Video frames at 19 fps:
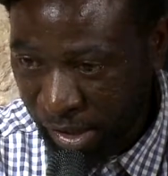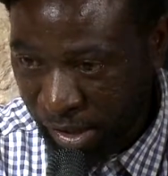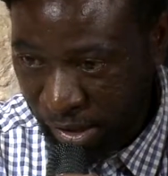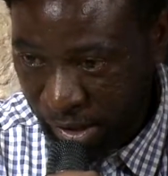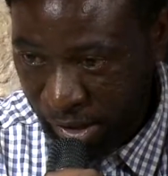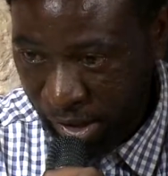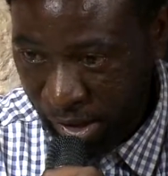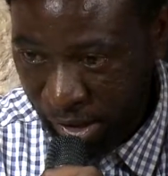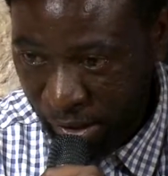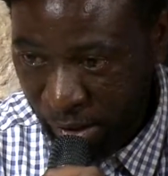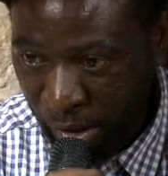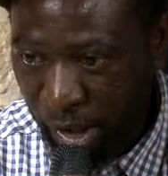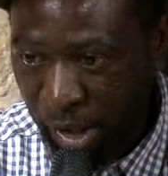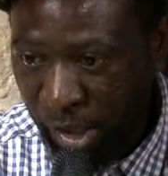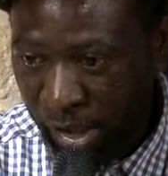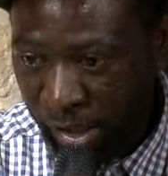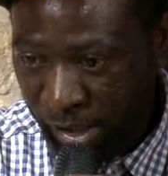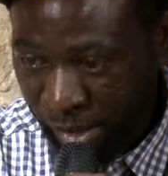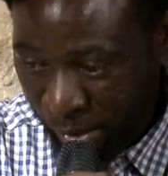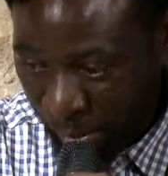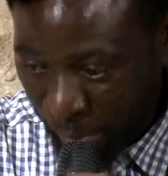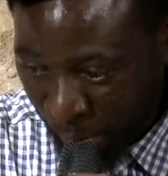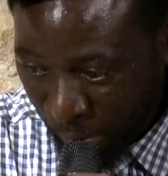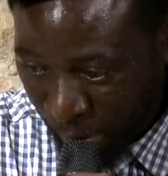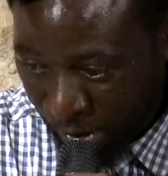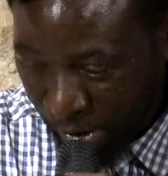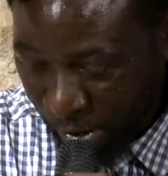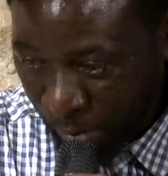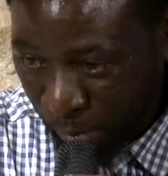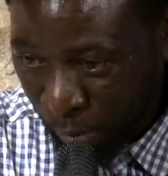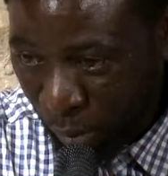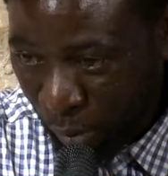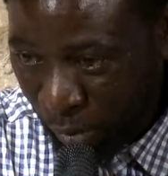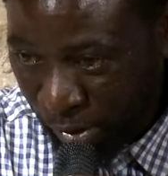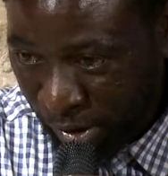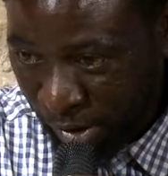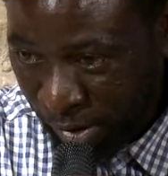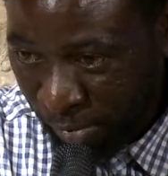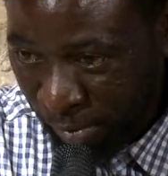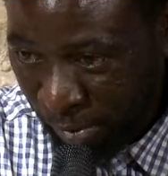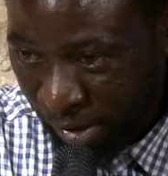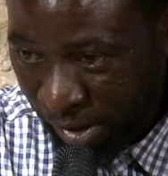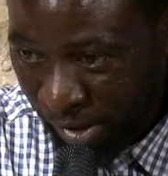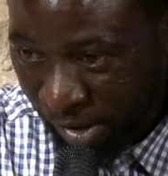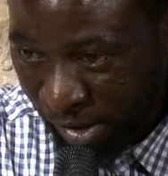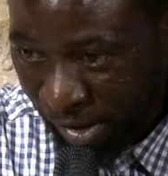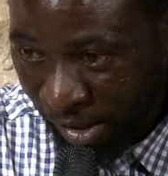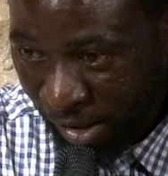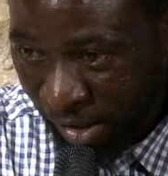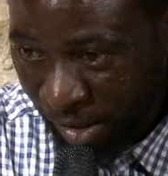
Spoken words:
share. It's a poetry piece.